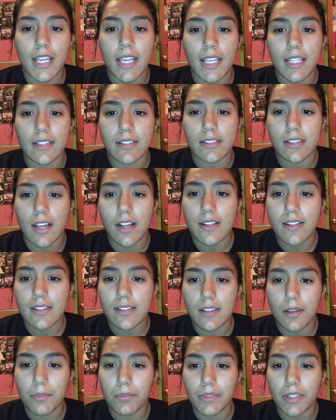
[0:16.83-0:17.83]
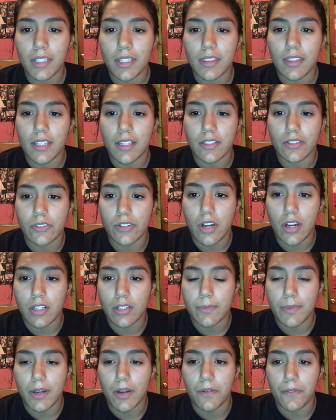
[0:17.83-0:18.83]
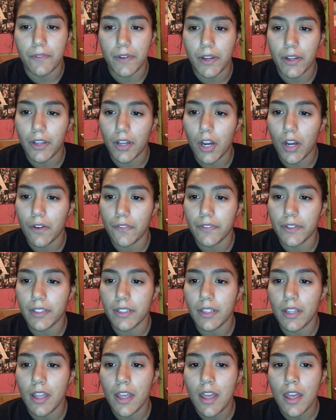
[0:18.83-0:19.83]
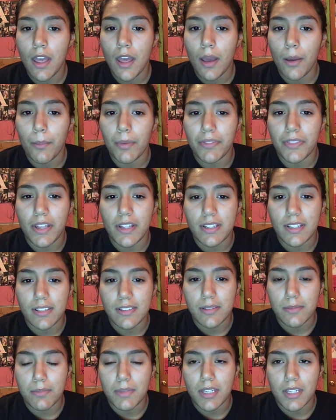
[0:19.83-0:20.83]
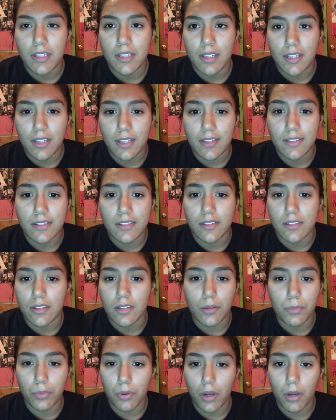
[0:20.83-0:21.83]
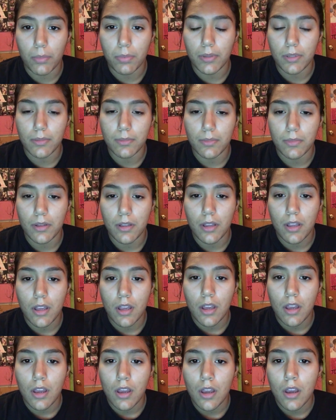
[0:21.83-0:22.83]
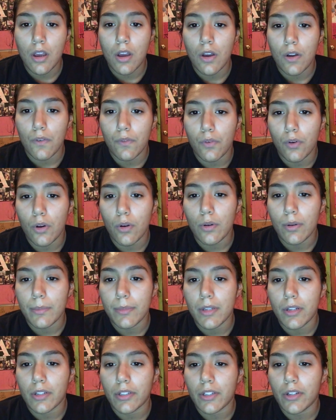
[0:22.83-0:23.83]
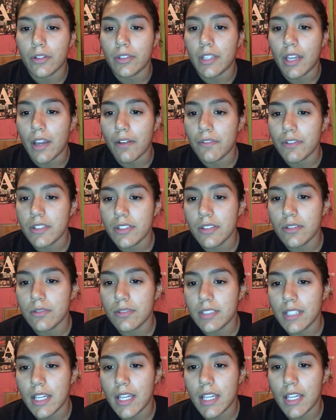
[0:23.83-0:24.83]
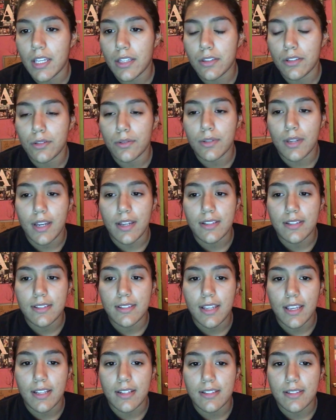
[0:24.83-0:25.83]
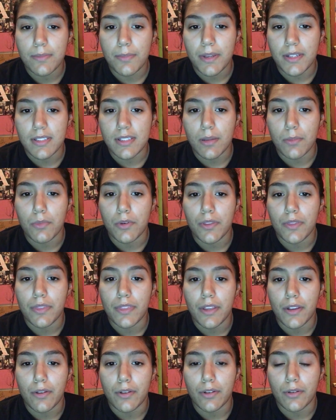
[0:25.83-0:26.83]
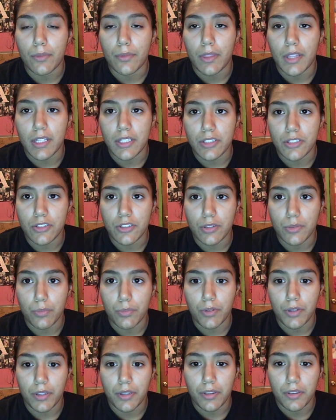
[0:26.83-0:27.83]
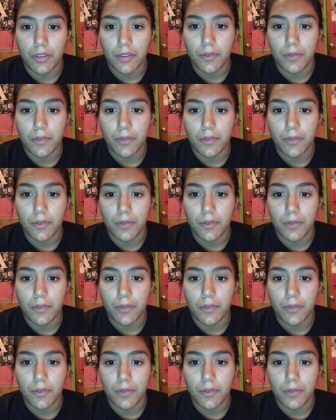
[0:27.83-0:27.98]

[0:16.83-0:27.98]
It is not something that is talked about very often, but that doesn't mean it isn't a problem. 4 women are killed every single day in the United States by someone they're in a relationship with.